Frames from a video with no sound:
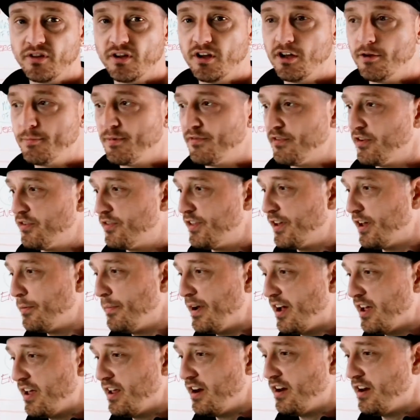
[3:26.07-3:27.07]
If you're thinking
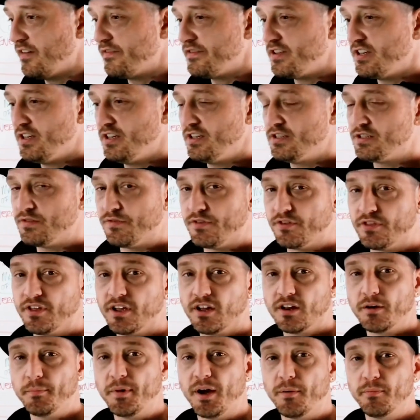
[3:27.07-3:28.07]
about NFTs, if you're
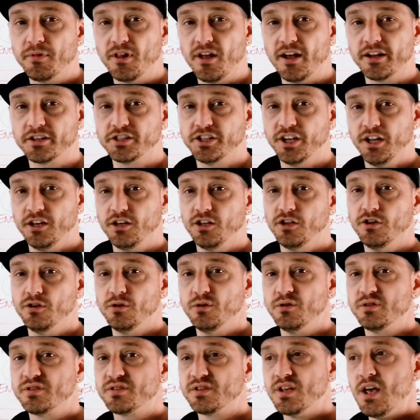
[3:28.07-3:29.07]
thinking about blockchain
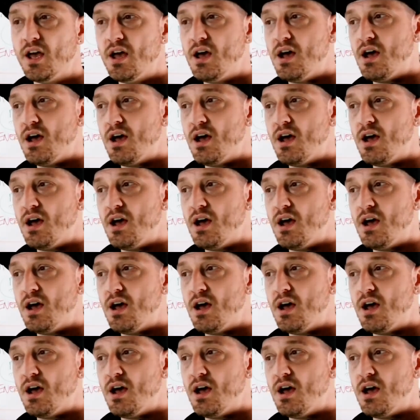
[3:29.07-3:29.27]
use,